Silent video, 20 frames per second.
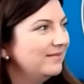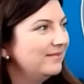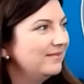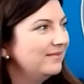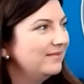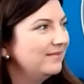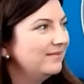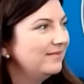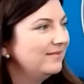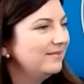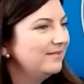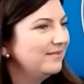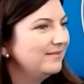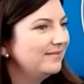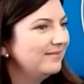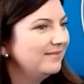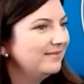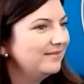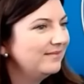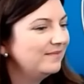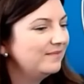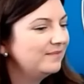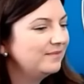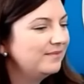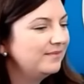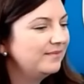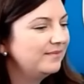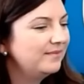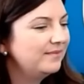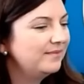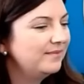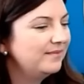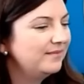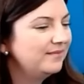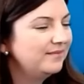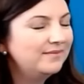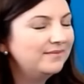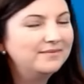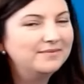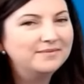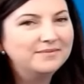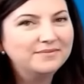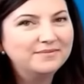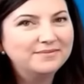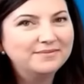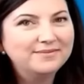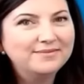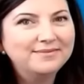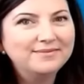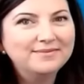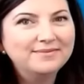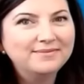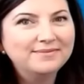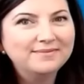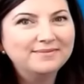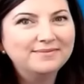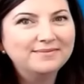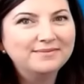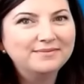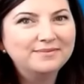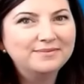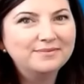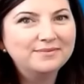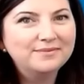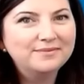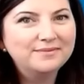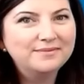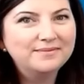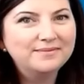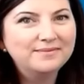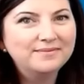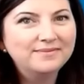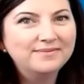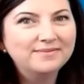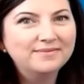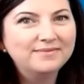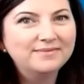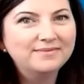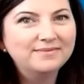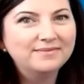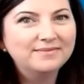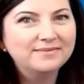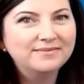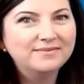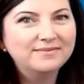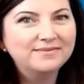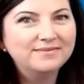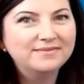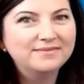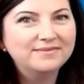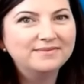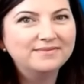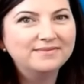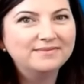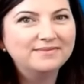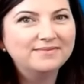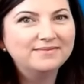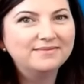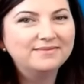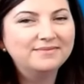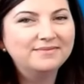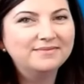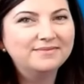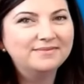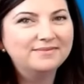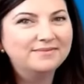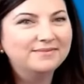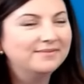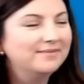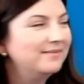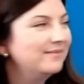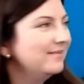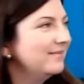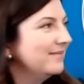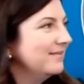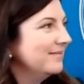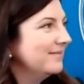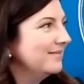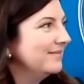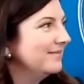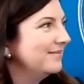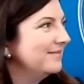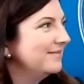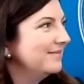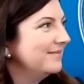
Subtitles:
This person isn't speaking.